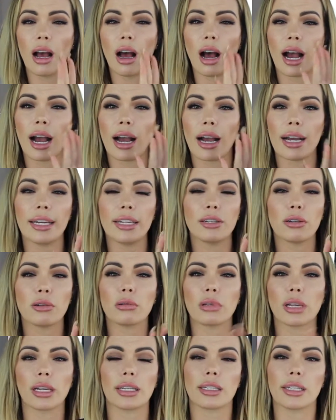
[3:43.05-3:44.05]
I don't
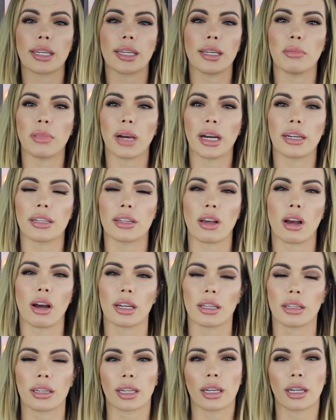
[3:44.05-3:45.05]
like to keep mine as hot
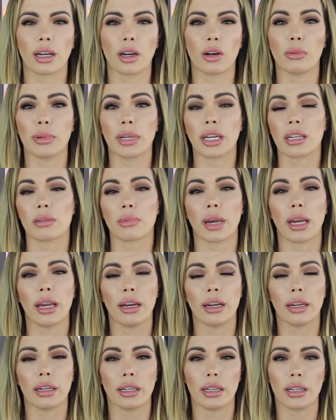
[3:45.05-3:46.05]
as it can go because my
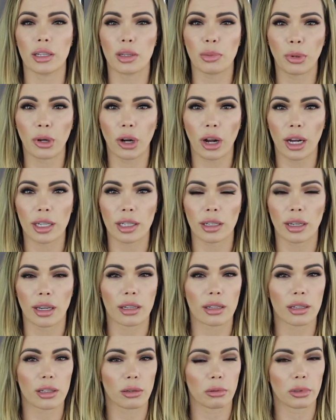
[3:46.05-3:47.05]
hair is
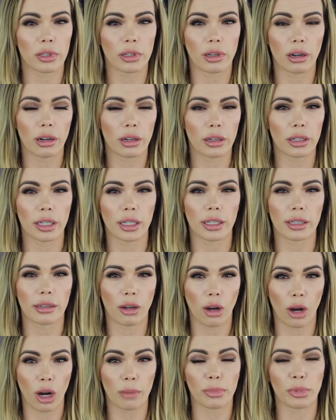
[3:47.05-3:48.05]
processed, so it's already
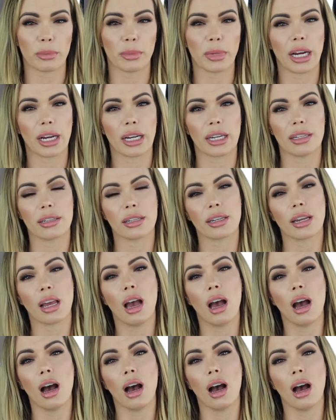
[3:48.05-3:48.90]
compromised.